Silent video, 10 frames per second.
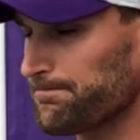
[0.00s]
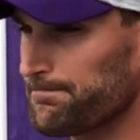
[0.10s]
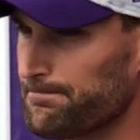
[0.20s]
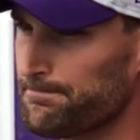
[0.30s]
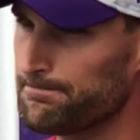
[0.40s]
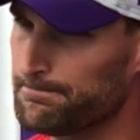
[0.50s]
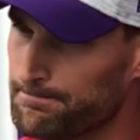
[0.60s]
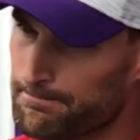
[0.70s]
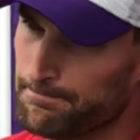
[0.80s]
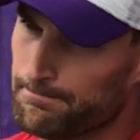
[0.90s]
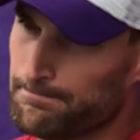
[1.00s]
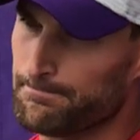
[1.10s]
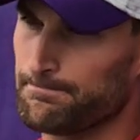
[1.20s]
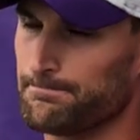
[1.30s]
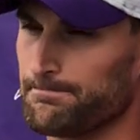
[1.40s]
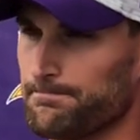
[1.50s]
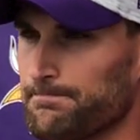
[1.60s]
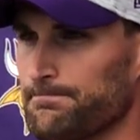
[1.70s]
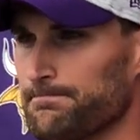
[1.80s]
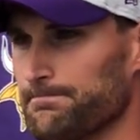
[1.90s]
feel like the situation that the quarterback
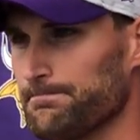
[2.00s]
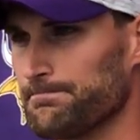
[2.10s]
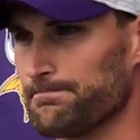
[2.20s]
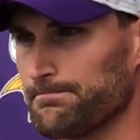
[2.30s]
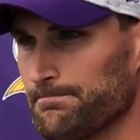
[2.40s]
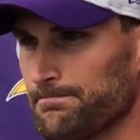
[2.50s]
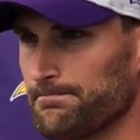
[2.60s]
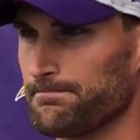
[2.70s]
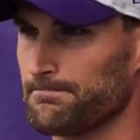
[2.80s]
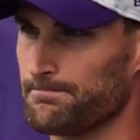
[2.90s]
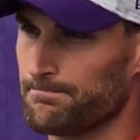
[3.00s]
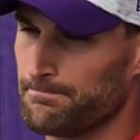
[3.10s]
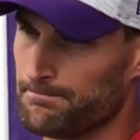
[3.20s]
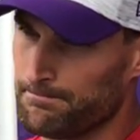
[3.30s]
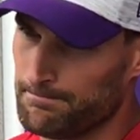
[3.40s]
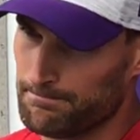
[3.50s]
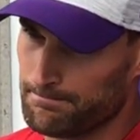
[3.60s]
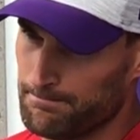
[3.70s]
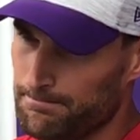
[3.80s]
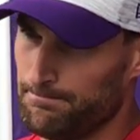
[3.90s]
room went through this week, if it pops up again,
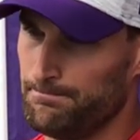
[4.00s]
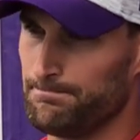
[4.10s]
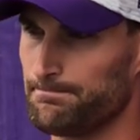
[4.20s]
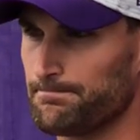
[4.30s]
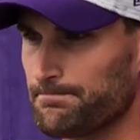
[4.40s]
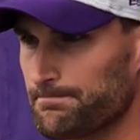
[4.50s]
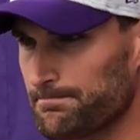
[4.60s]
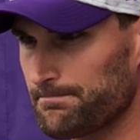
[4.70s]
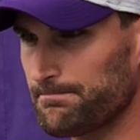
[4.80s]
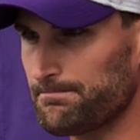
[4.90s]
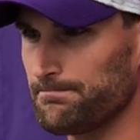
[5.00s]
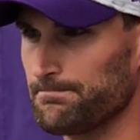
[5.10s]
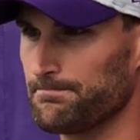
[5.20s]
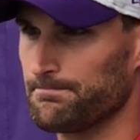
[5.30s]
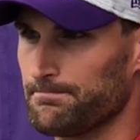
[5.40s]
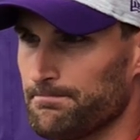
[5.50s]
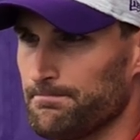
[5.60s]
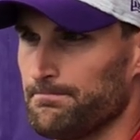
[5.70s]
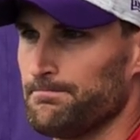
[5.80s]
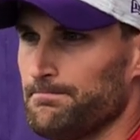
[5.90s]
do you feel like that would be a competitive
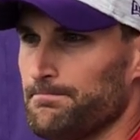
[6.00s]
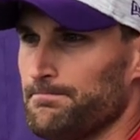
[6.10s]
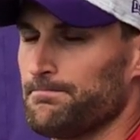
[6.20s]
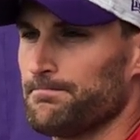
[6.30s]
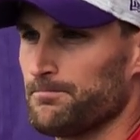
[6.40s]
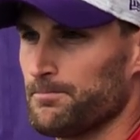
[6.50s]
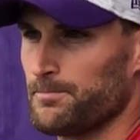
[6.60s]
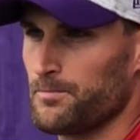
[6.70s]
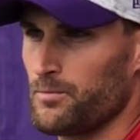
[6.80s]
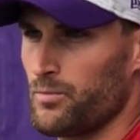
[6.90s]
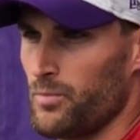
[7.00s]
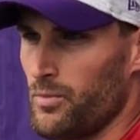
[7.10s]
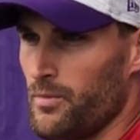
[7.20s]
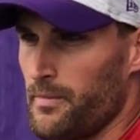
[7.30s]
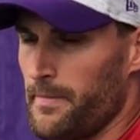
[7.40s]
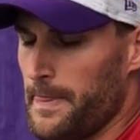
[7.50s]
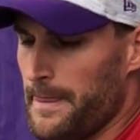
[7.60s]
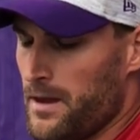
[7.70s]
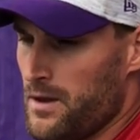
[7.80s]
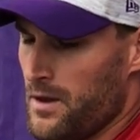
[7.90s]
disadvantage that you guys would be
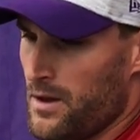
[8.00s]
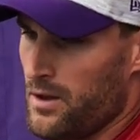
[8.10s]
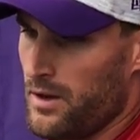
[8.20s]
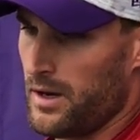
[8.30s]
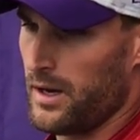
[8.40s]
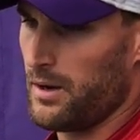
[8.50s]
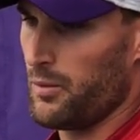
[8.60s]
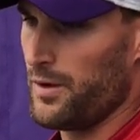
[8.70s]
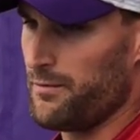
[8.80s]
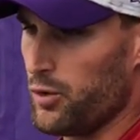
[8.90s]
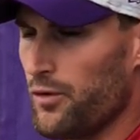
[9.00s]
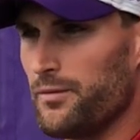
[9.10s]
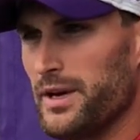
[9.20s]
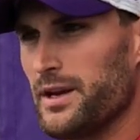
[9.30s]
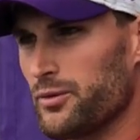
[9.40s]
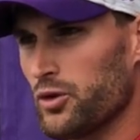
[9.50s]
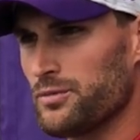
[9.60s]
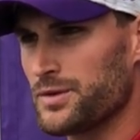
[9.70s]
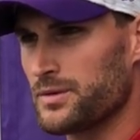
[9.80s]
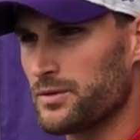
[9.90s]
putting the team in? We've moved meeting
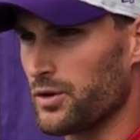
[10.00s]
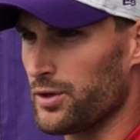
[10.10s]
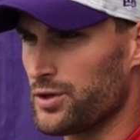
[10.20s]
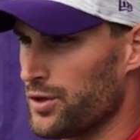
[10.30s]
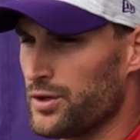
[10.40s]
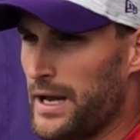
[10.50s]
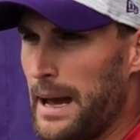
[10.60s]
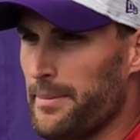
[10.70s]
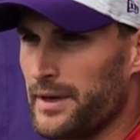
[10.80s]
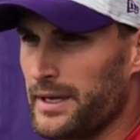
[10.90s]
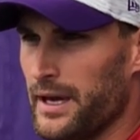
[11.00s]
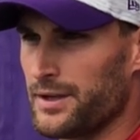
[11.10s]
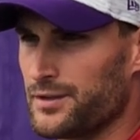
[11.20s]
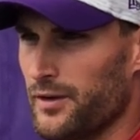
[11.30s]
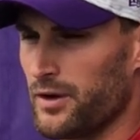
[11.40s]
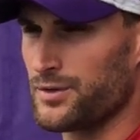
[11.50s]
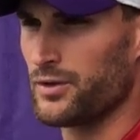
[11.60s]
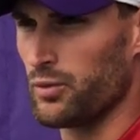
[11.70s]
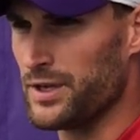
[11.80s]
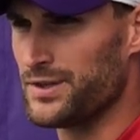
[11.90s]
rooms, so it shouldn't happen again as far as
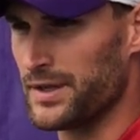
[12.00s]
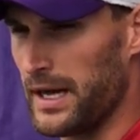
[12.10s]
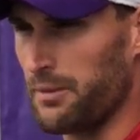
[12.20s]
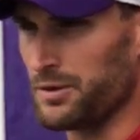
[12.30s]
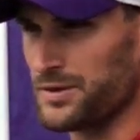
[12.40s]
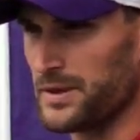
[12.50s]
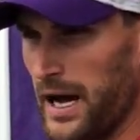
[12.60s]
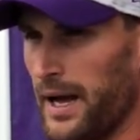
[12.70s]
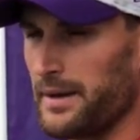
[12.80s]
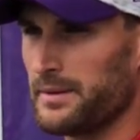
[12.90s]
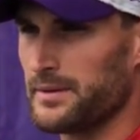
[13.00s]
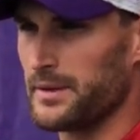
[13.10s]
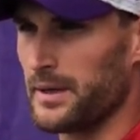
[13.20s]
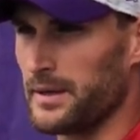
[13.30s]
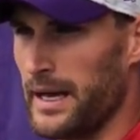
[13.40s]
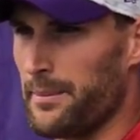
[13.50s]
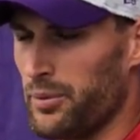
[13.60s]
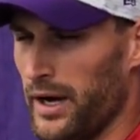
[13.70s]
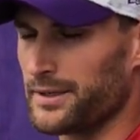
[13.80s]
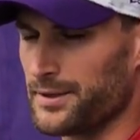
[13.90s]
the reason I was not at
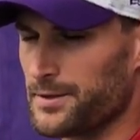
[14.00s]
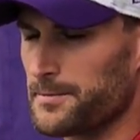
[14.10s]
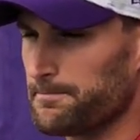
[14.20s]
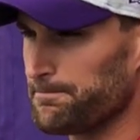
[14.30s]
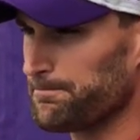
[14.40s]
practice.